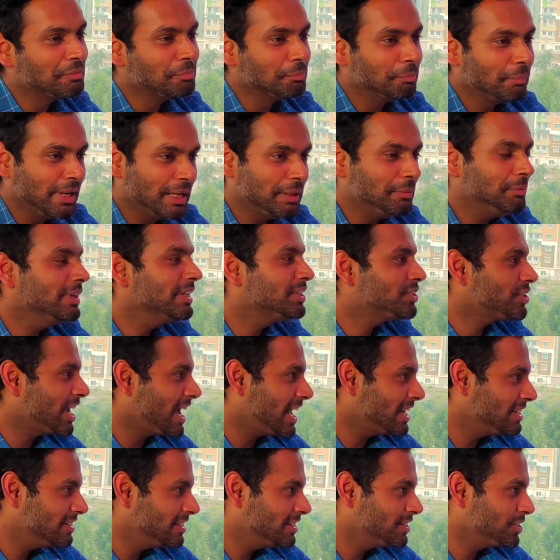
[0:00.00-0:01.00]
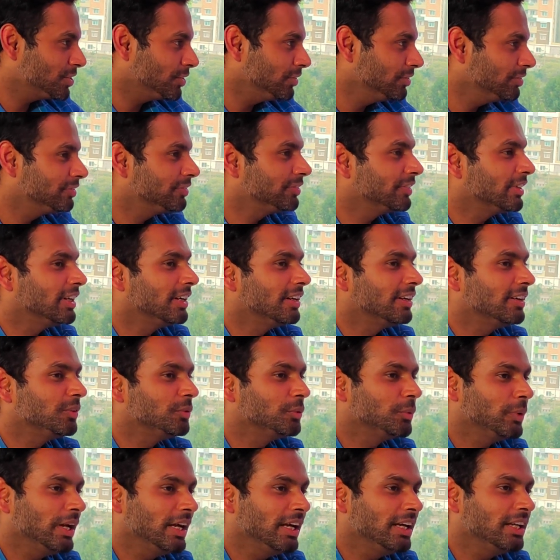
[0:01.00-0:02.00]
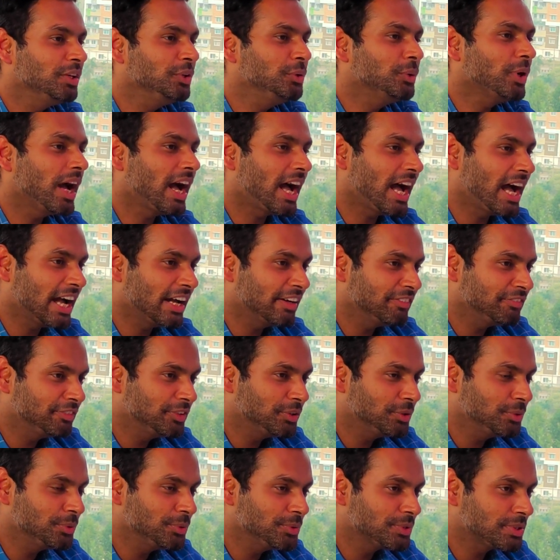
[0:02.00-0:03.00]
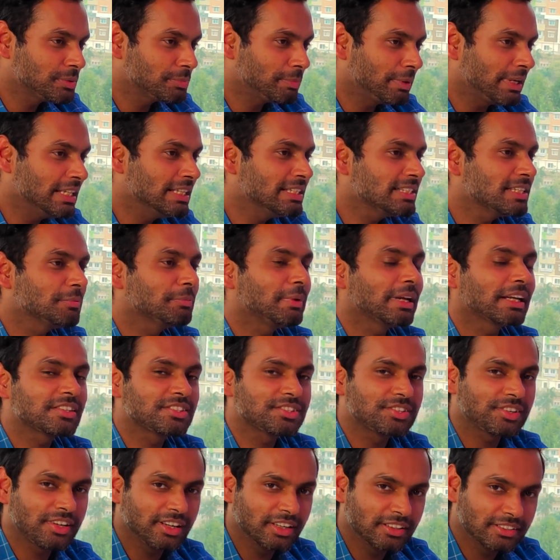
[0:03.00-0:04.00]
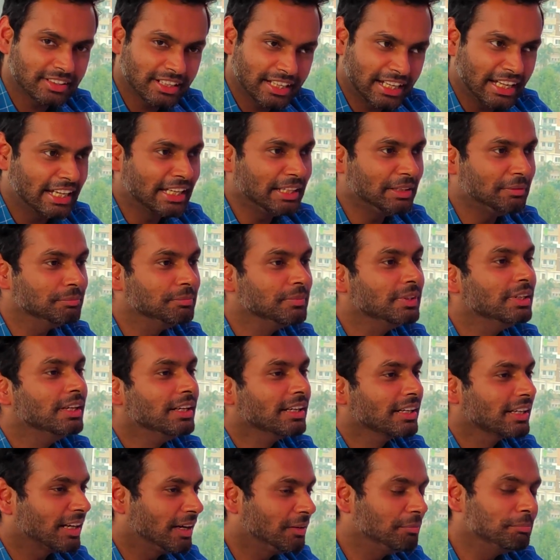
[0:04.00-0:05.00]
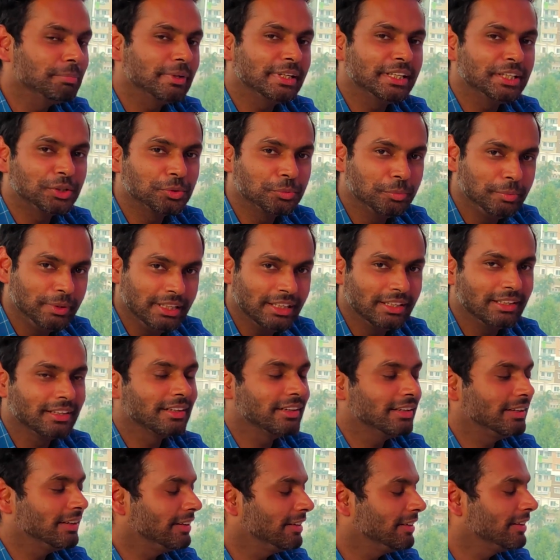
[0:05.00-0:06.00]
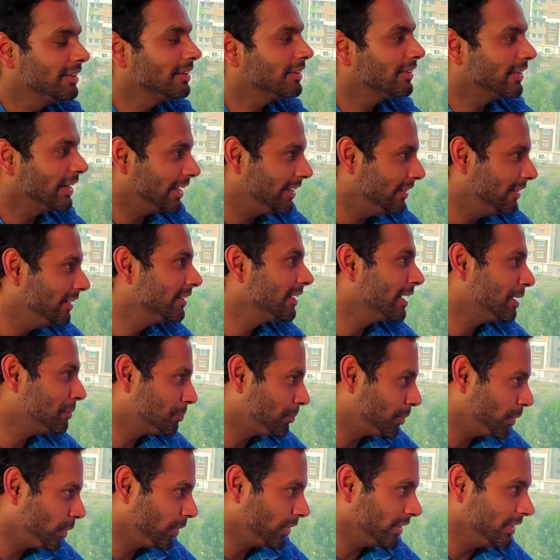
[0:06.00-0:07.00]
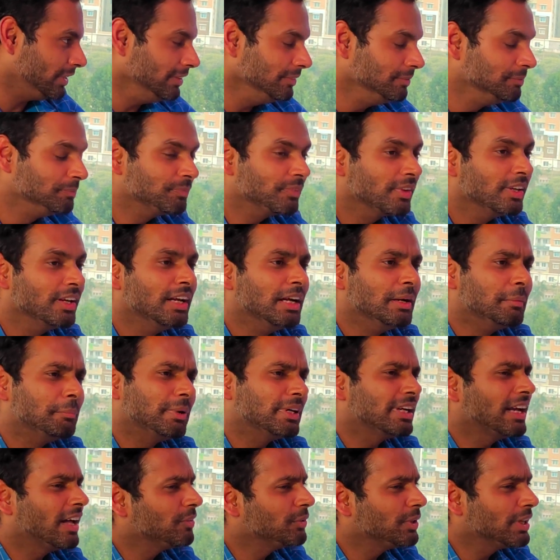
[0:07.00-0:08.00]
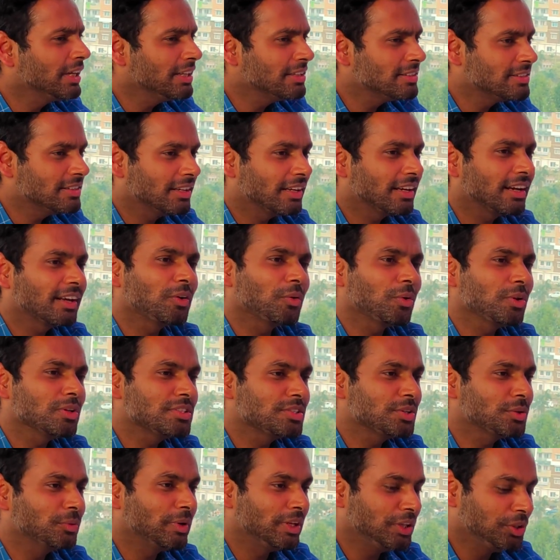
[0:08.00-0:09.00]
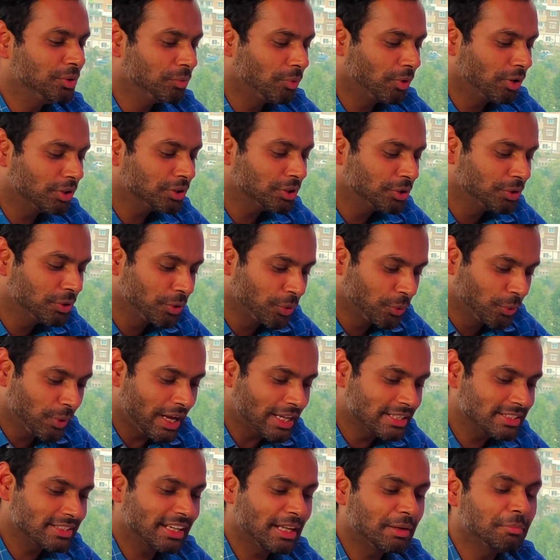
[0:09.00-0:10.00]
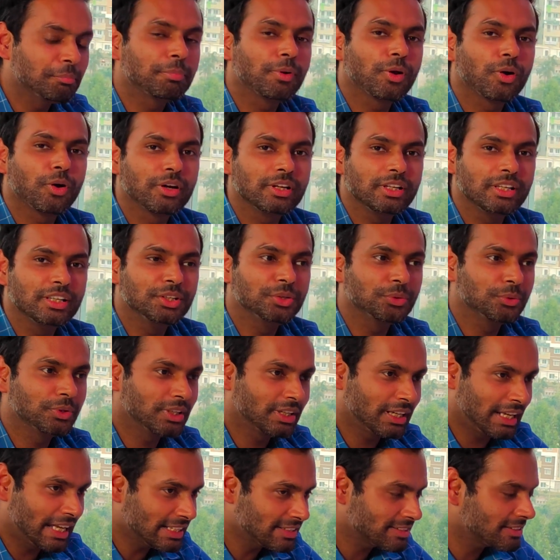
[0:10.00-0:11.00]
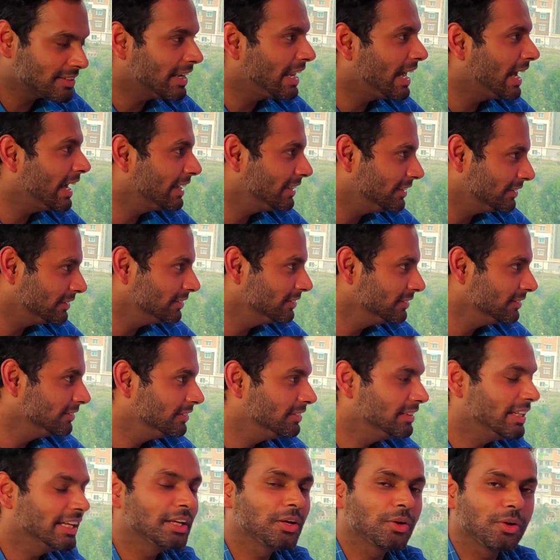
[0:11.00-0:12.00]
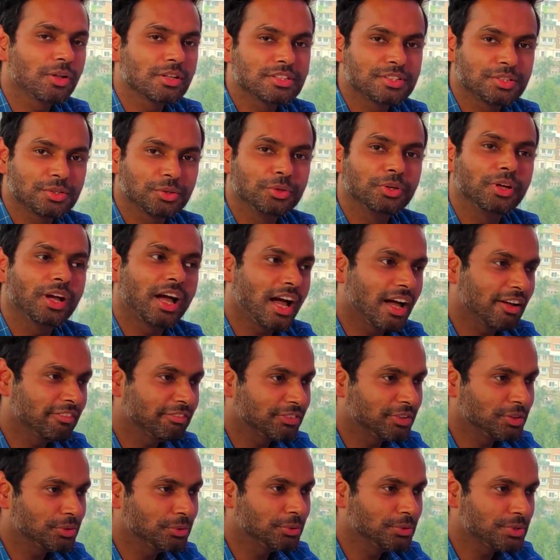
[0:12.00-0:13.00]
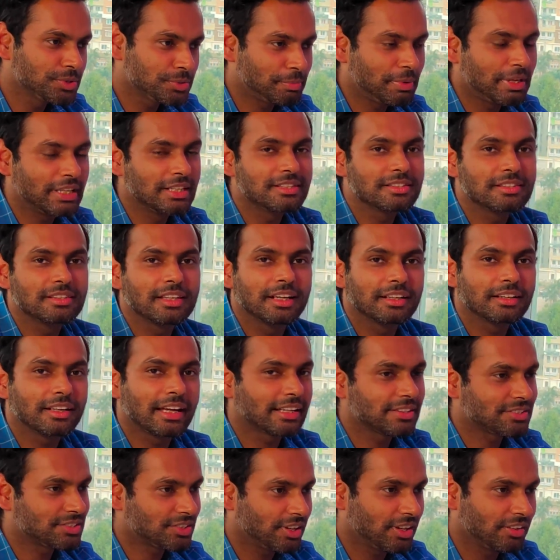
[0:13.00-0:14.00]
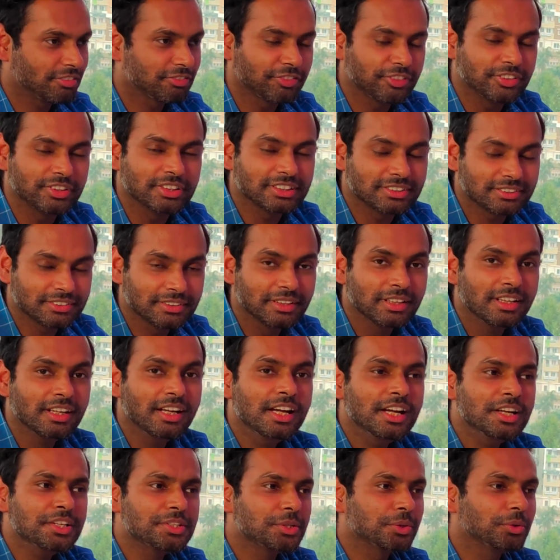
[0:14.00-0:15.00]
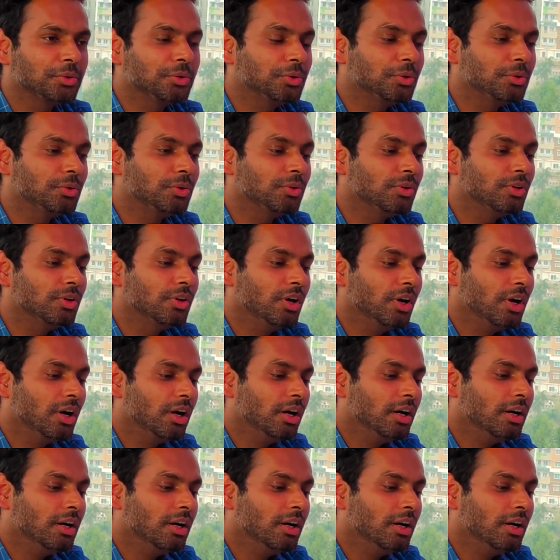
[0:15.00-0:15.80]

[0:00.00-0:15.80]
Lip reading: may be a chances of where you have to spend some extra time compared to being a regular employee. But nowadays there are also, when you want to grow as an employee to the next ladder, there also you have to spend that extra effort. So